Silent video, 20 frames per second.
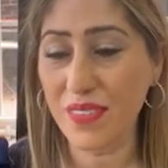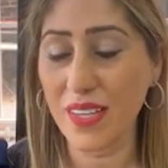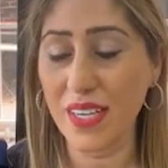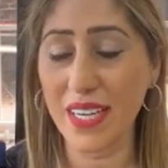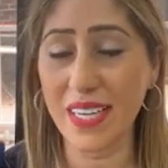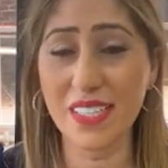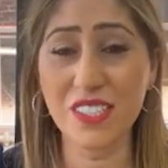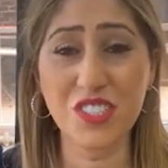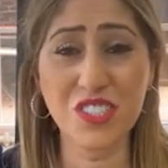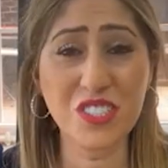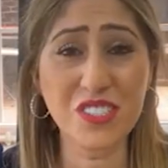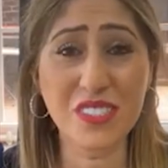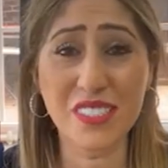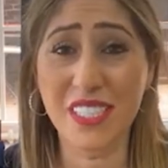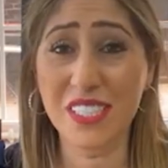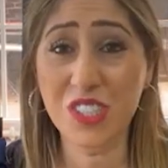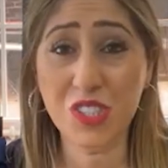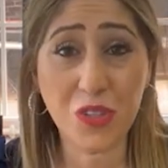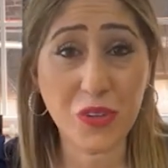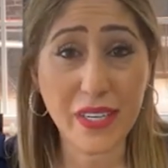
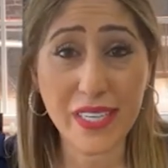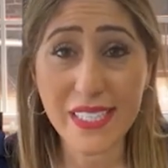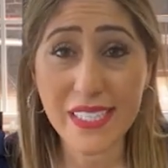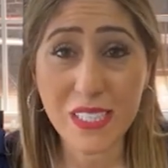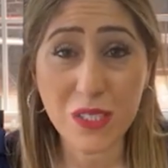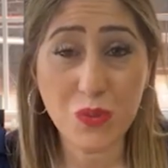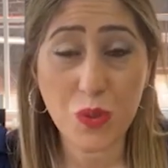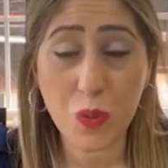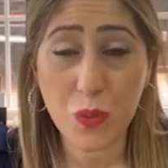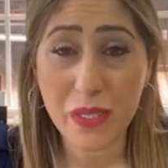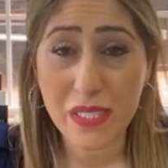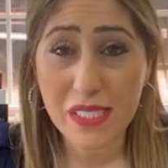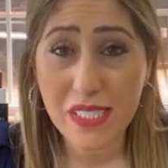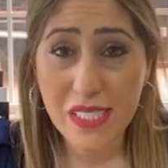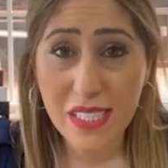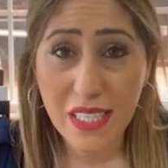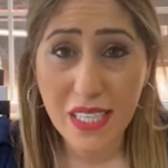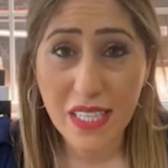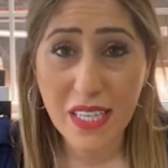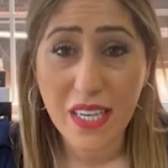it's crazy what we
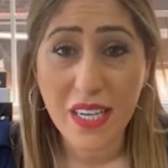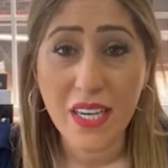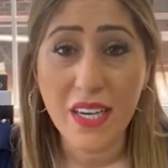see